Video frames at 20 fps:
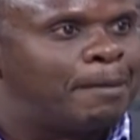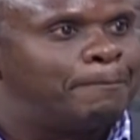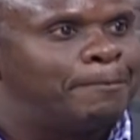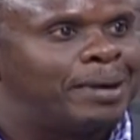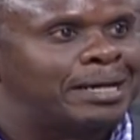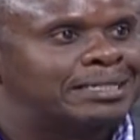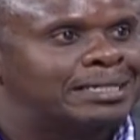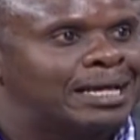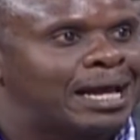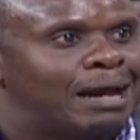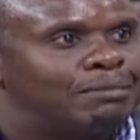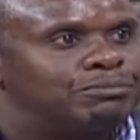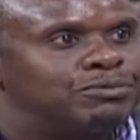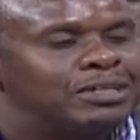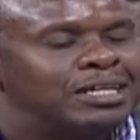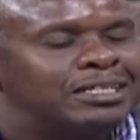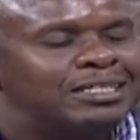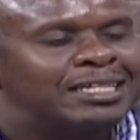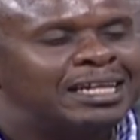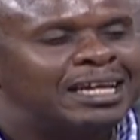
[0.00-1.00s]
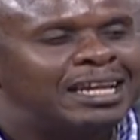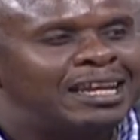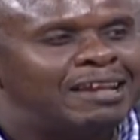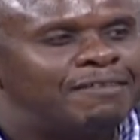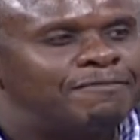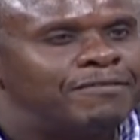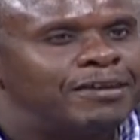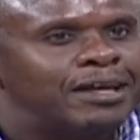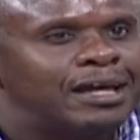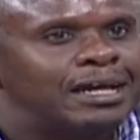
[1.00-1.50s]
but comes with the
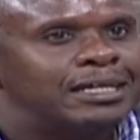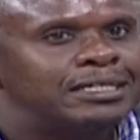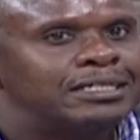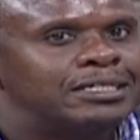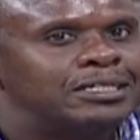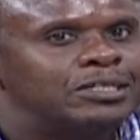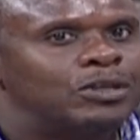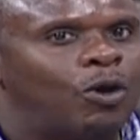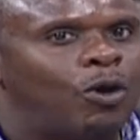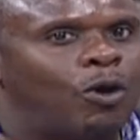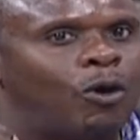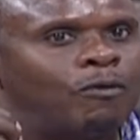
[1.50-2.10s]
significance